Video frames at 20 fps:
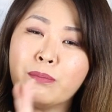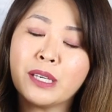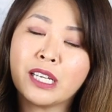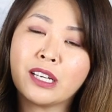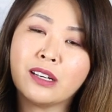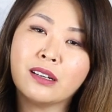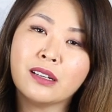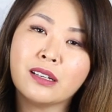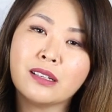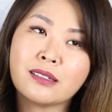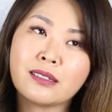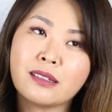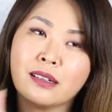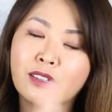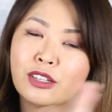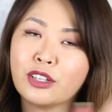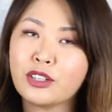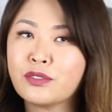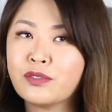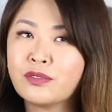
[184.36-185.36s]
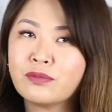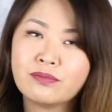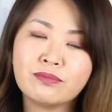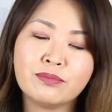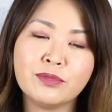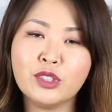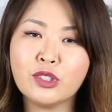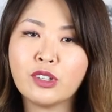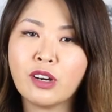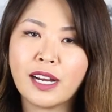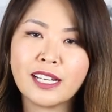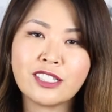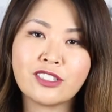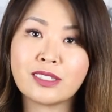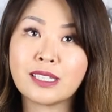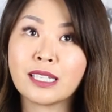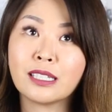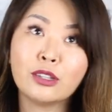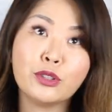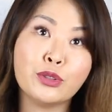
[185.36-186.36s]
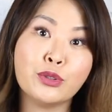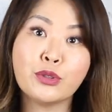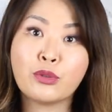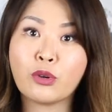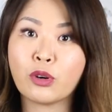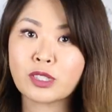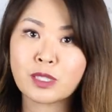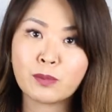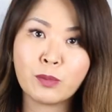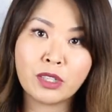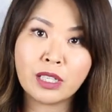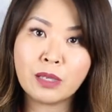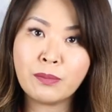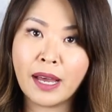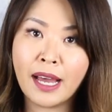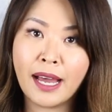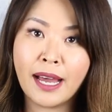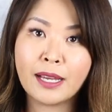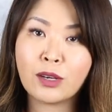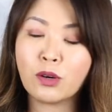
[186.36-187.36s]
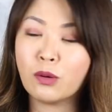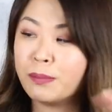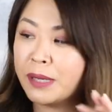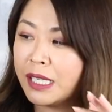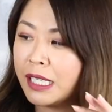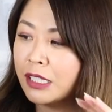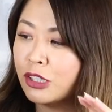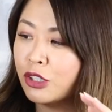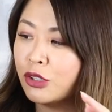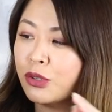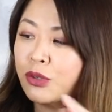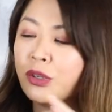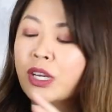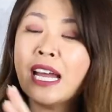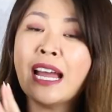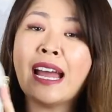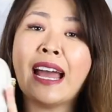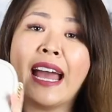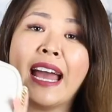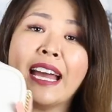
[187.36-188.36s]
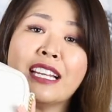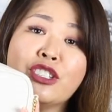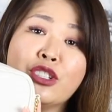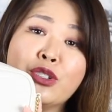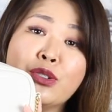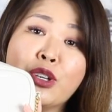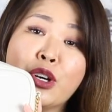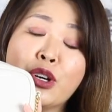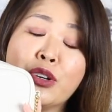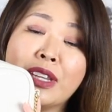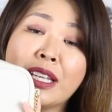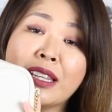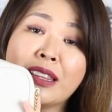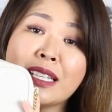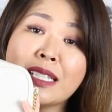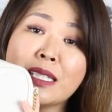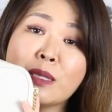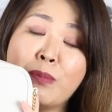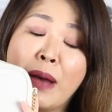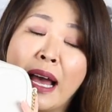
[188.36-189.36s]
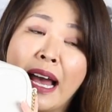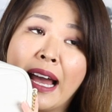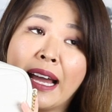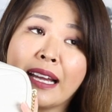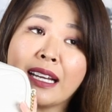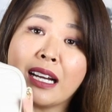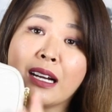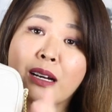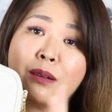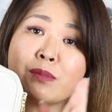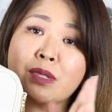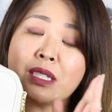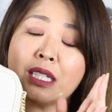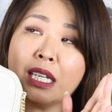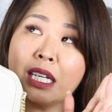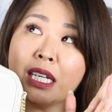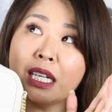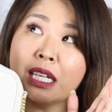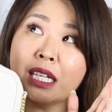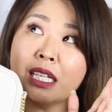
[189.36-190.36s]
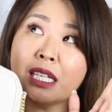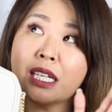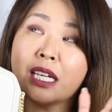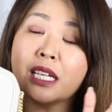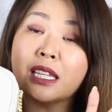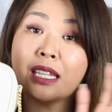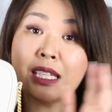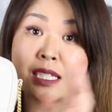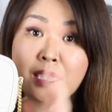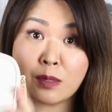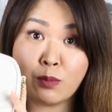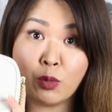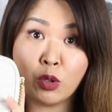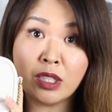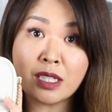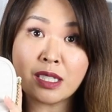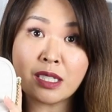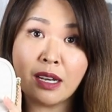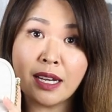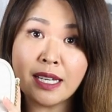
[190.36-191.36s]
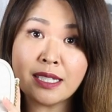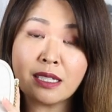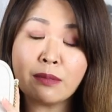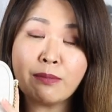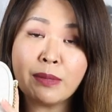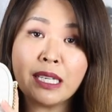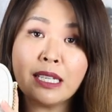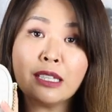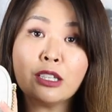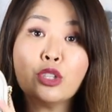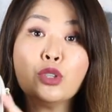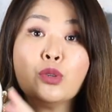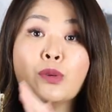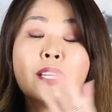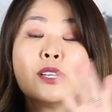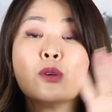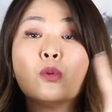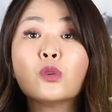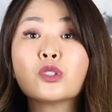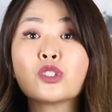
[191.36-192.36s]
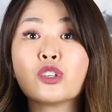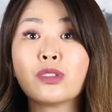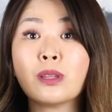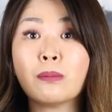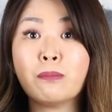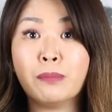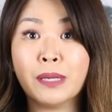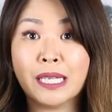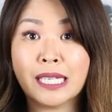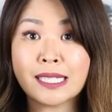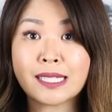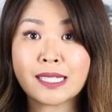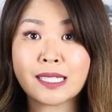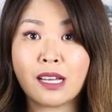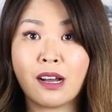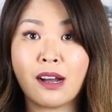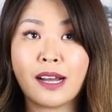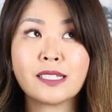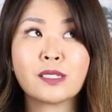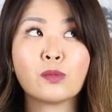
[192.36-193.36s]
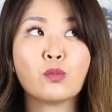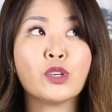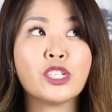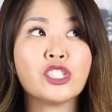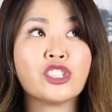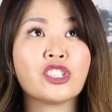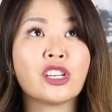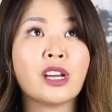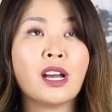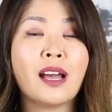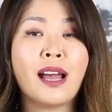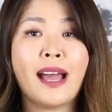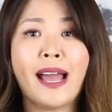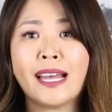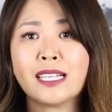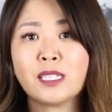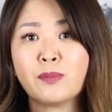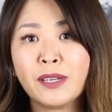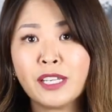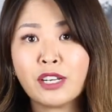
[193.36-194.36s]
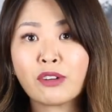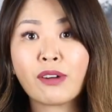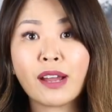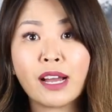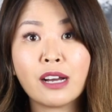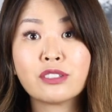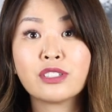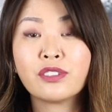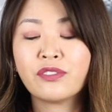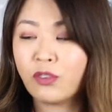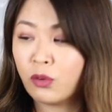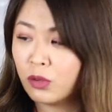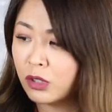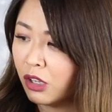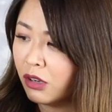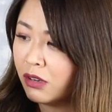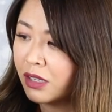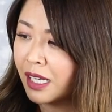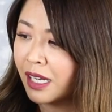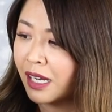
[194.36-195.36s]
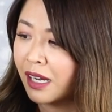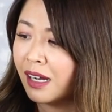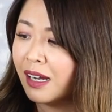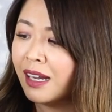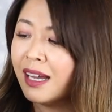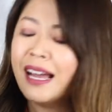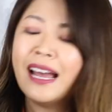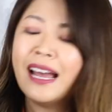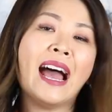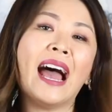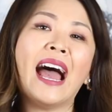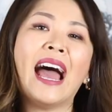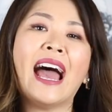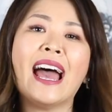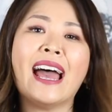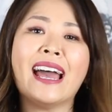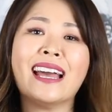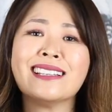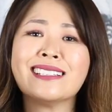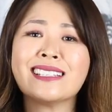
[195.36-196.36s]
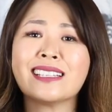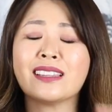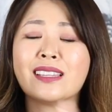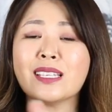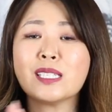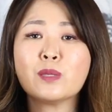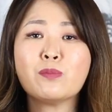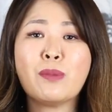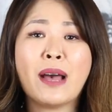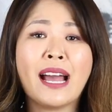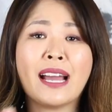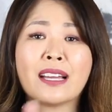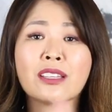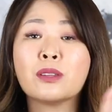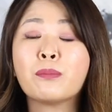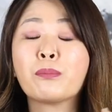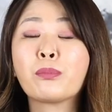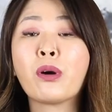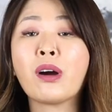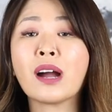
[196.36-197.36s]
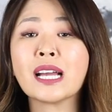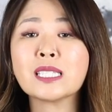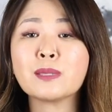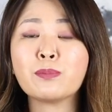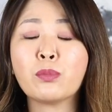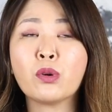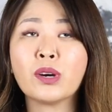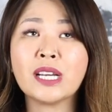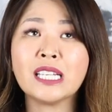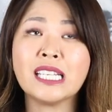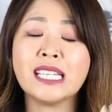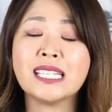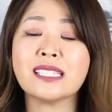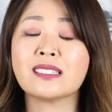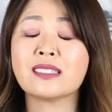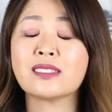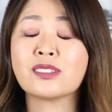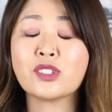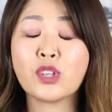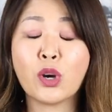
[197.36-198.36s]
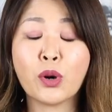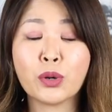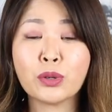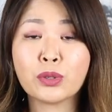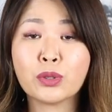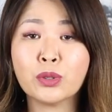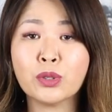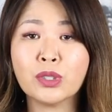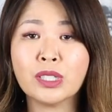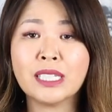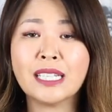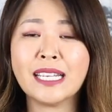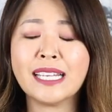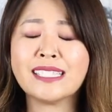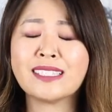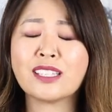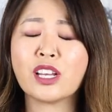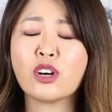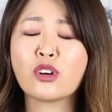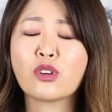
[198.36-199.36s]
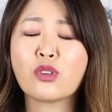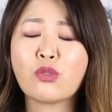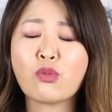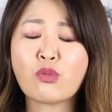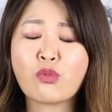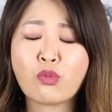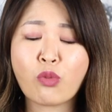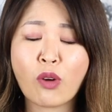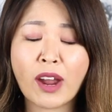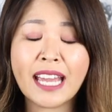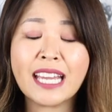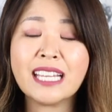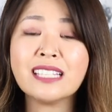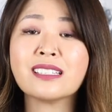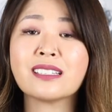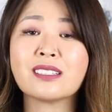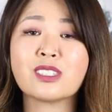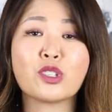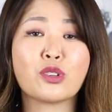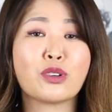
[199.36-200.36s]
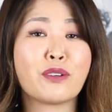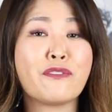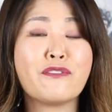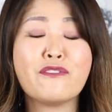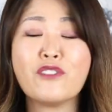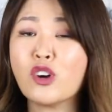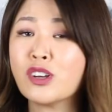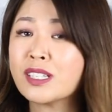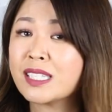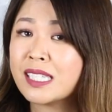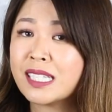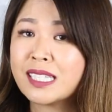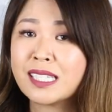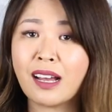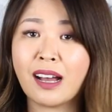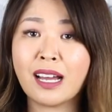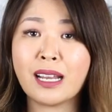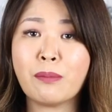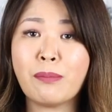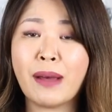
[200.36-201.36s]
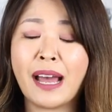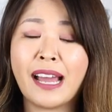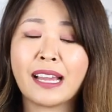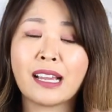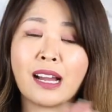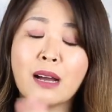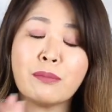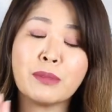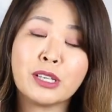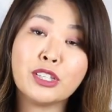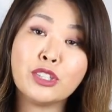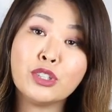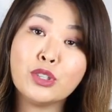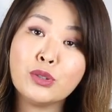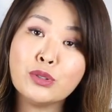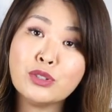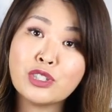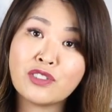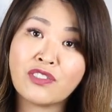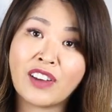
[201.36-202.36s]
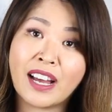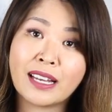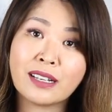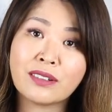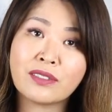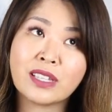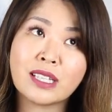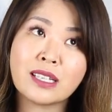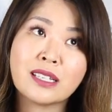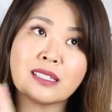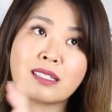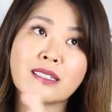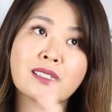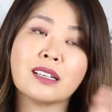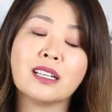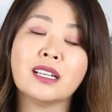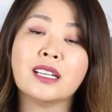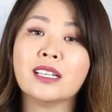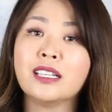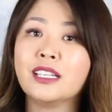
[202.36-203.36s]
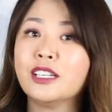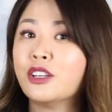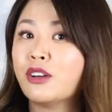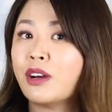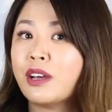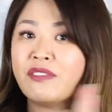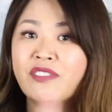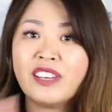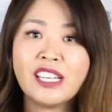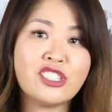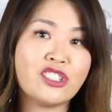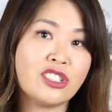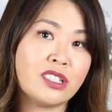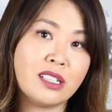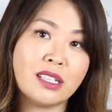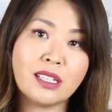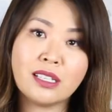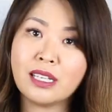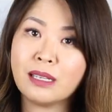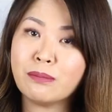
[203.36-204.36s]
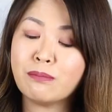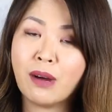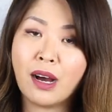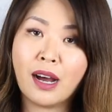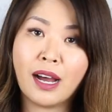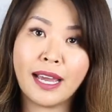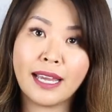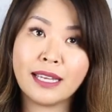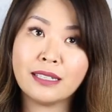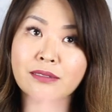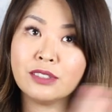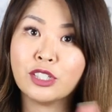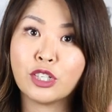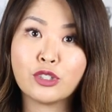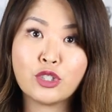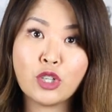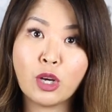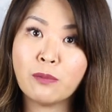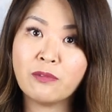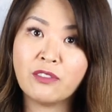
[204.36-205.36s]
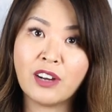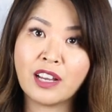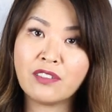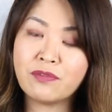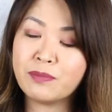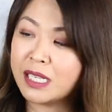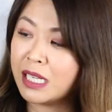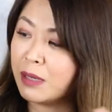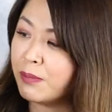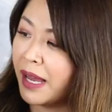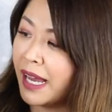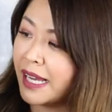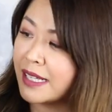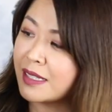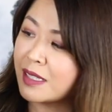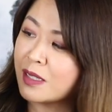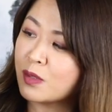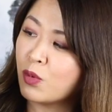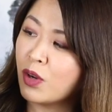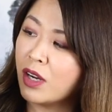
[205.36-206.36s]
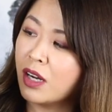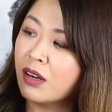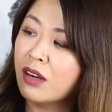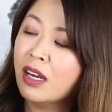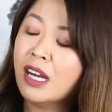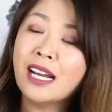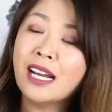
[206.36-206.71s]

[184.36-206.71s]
because a lot of you guys just said Lou crossbody bag or mini Lou, and you know that this bag comes in this smaller size, the mini Lou, and also the bigger size, which has been around for longer. And this bag, the price point is so good. It's a great sort of first designer bag. I'm a huge fan of this. You know, I featured it in my, you know, top 5 mini bags as well.